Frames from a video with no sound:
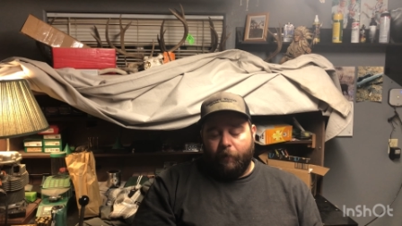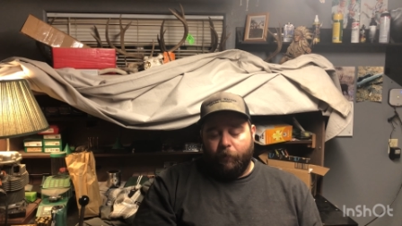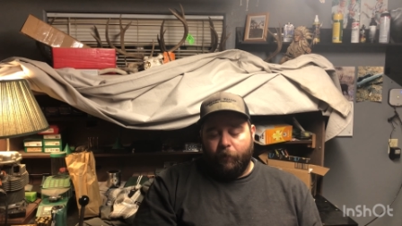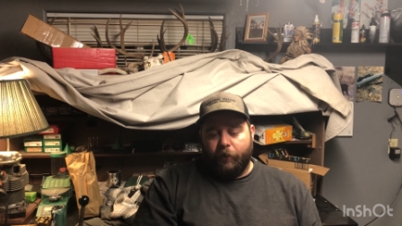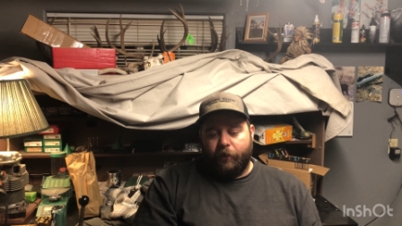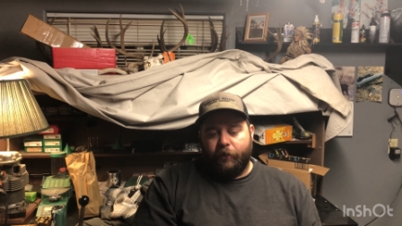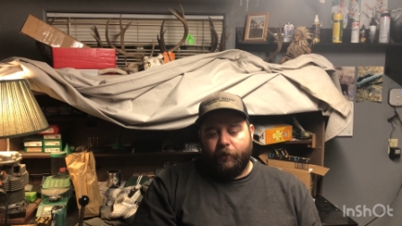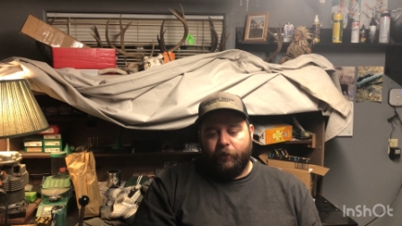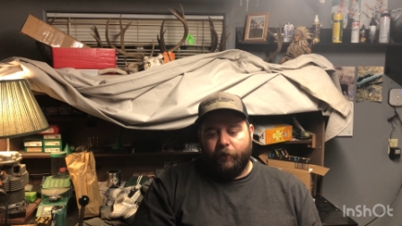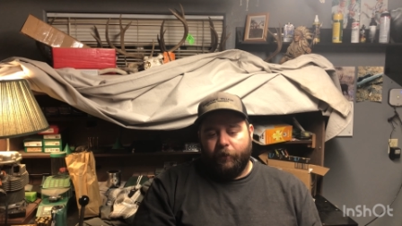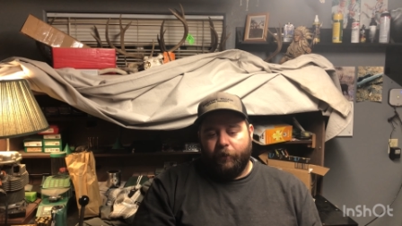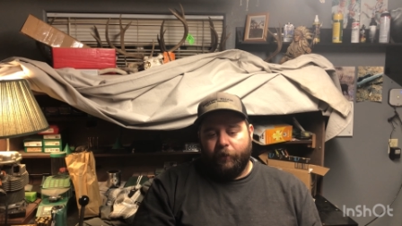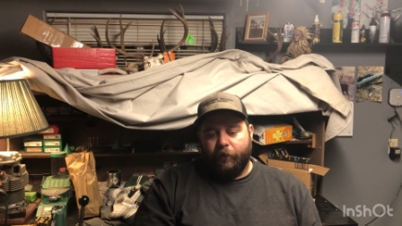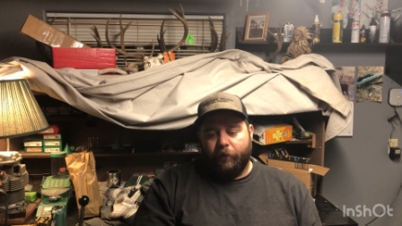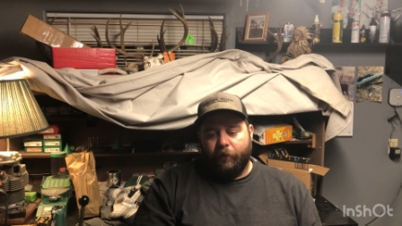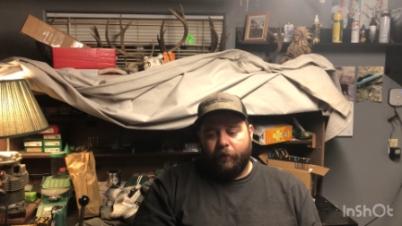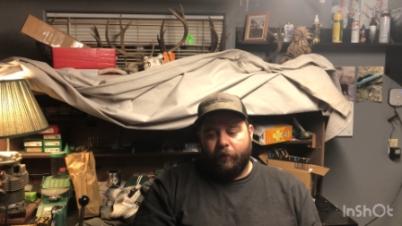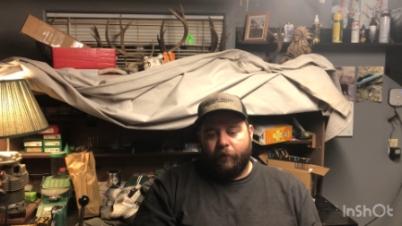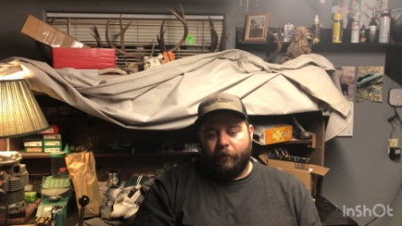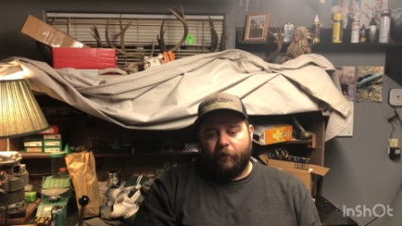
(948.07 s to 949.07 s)
What
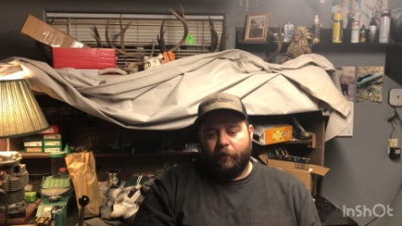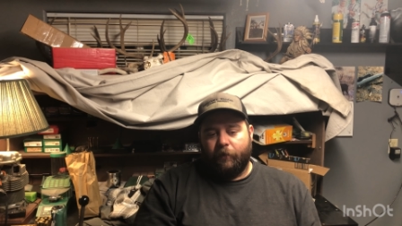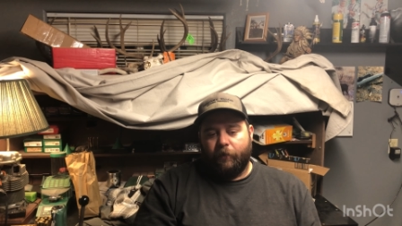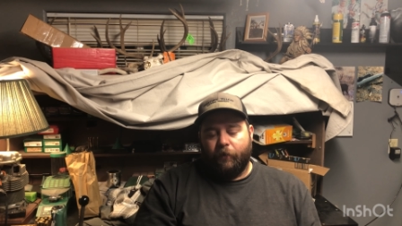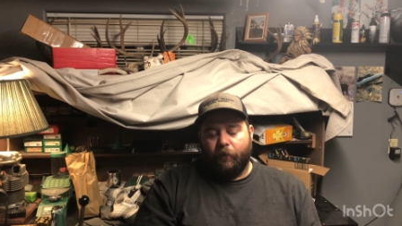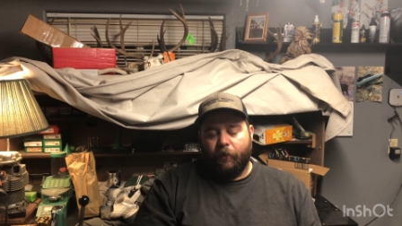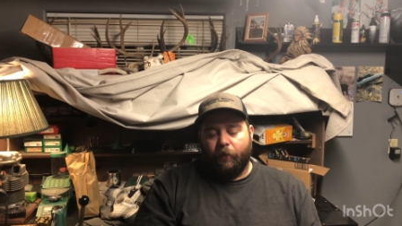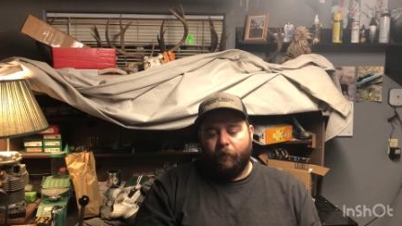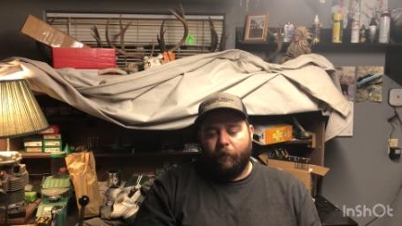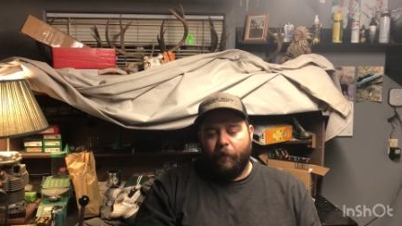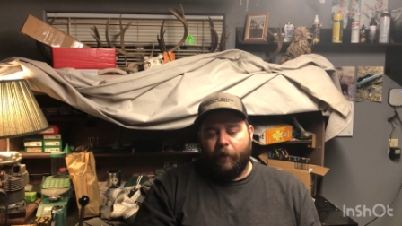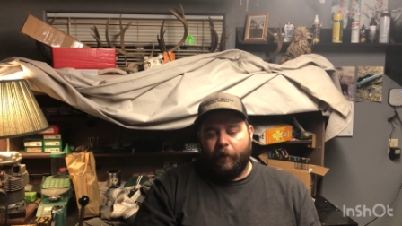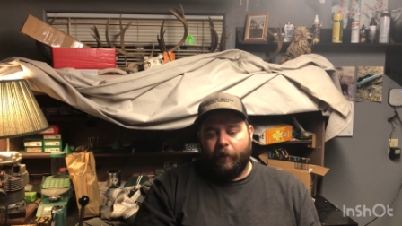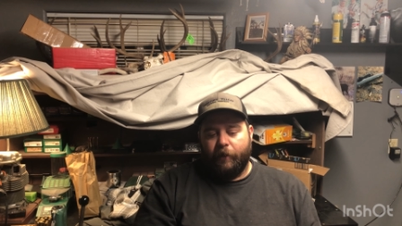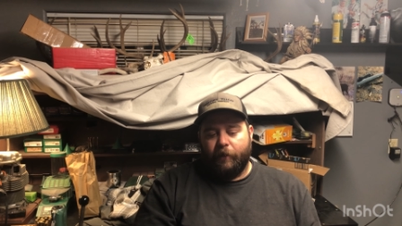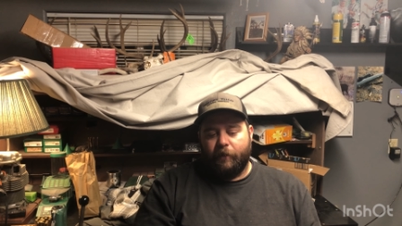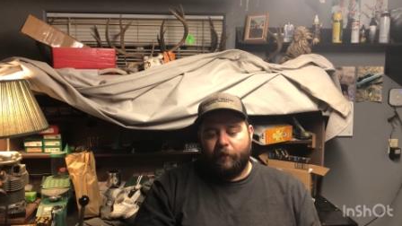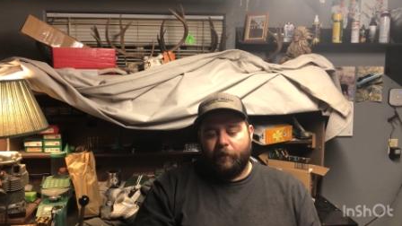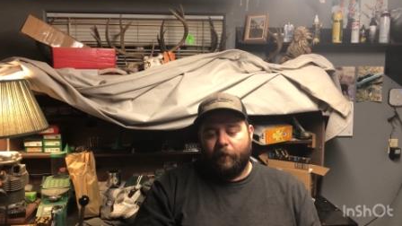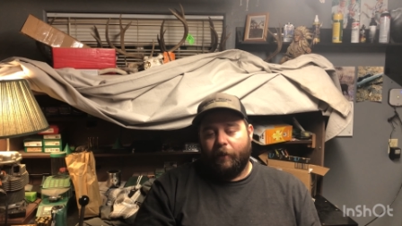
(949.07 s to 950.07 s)

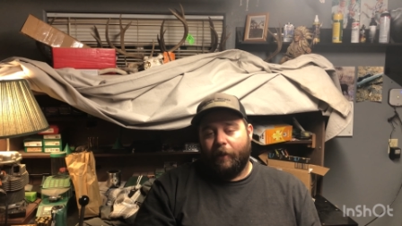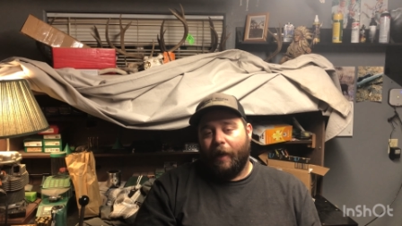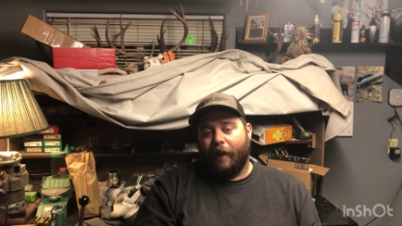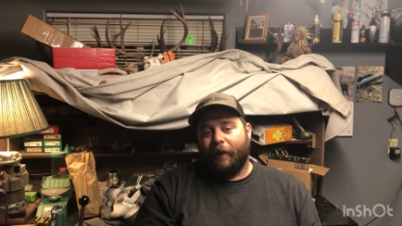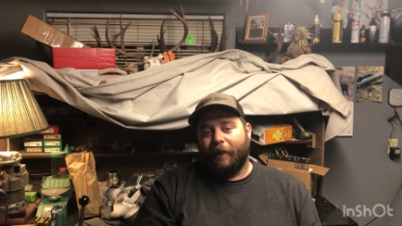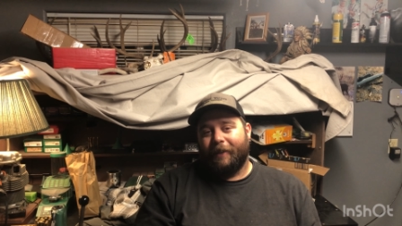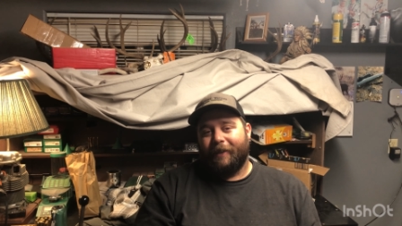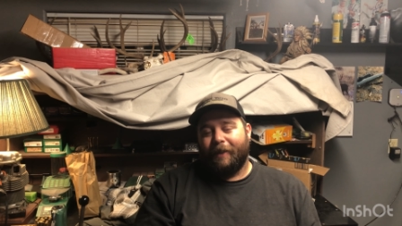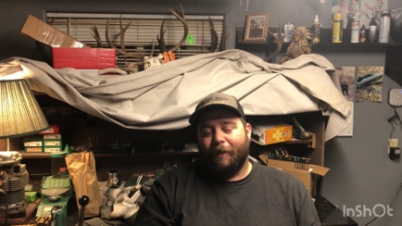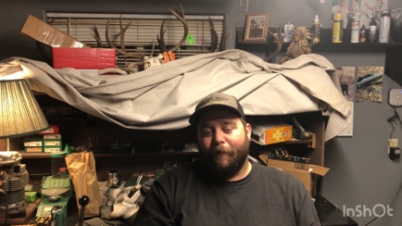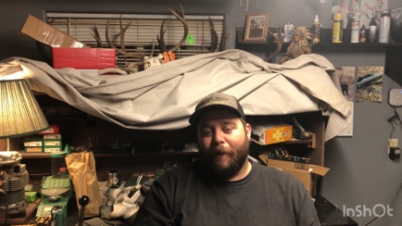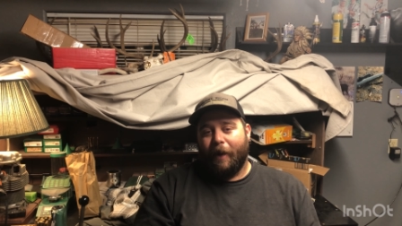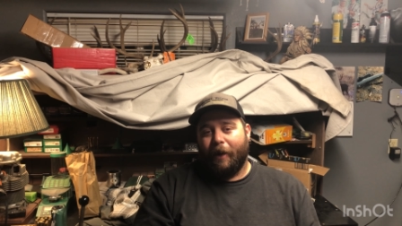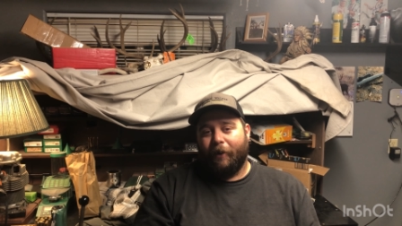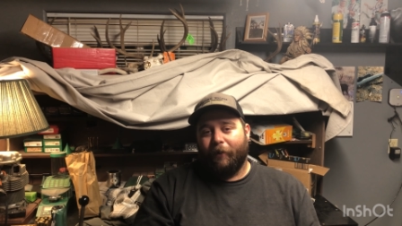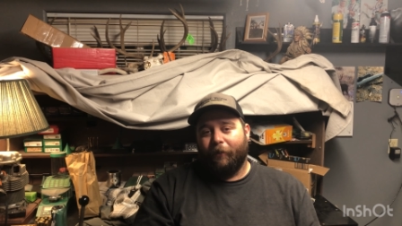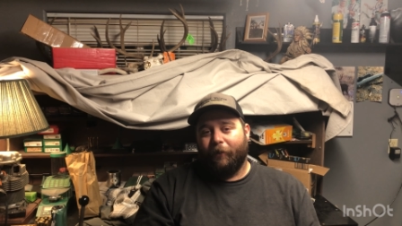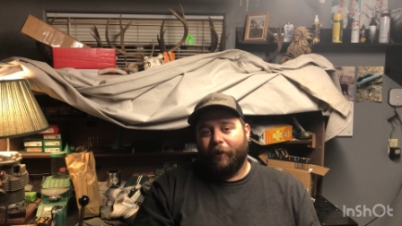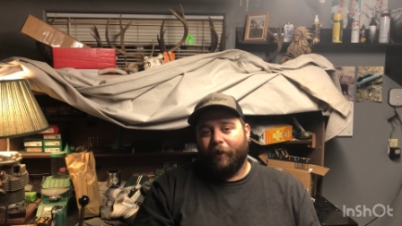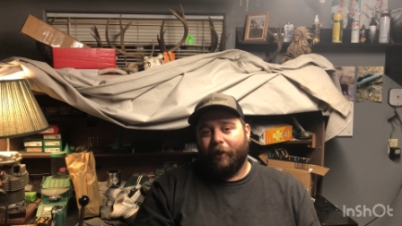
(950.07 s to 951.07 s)
is the lightest
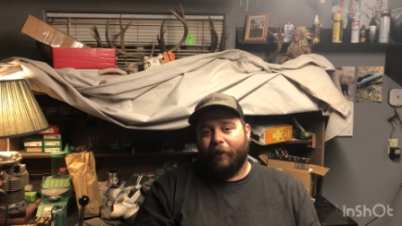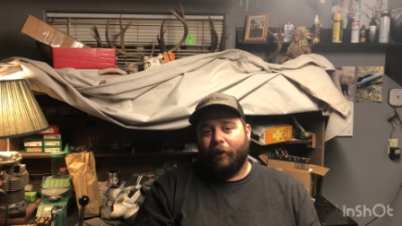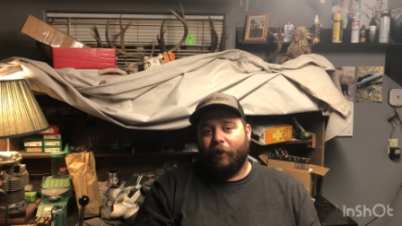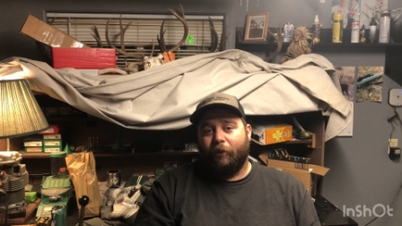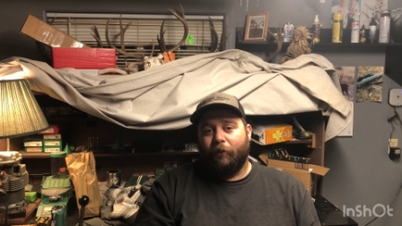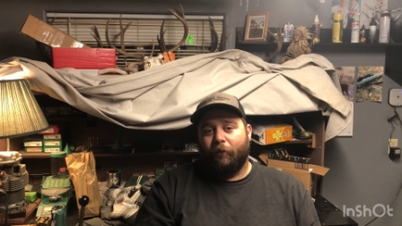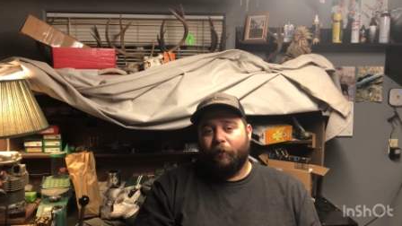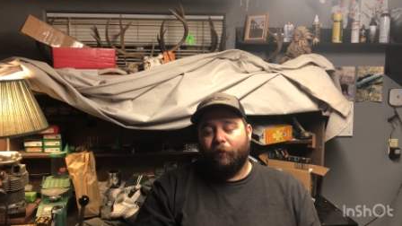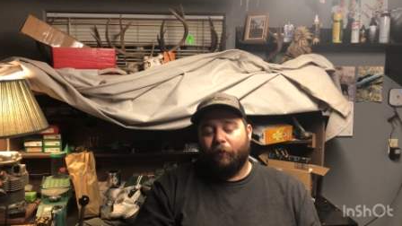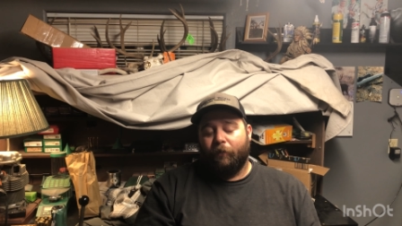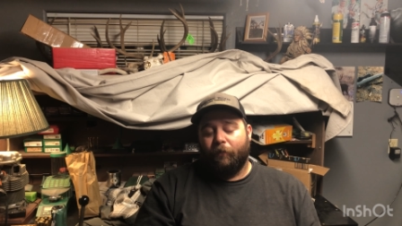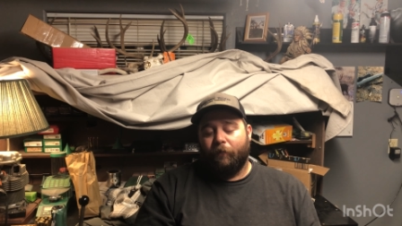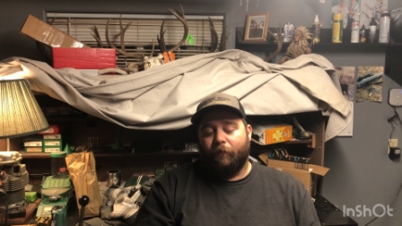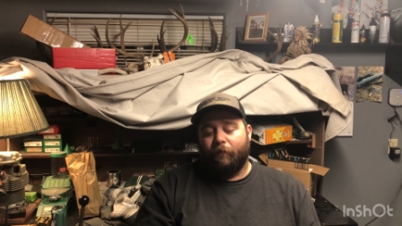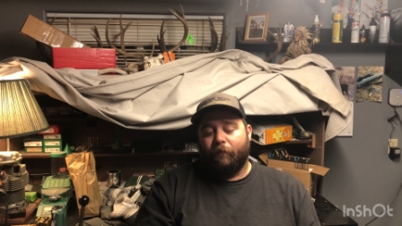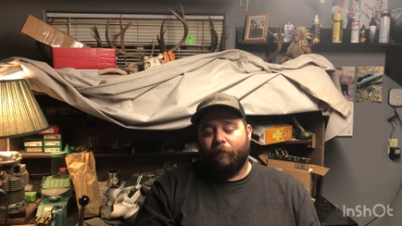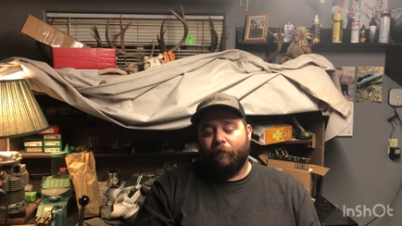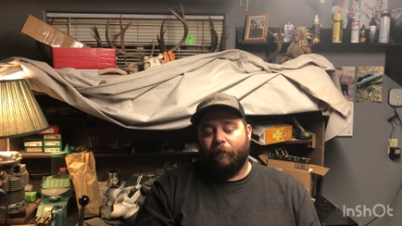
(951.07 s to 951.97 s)
tobacco that you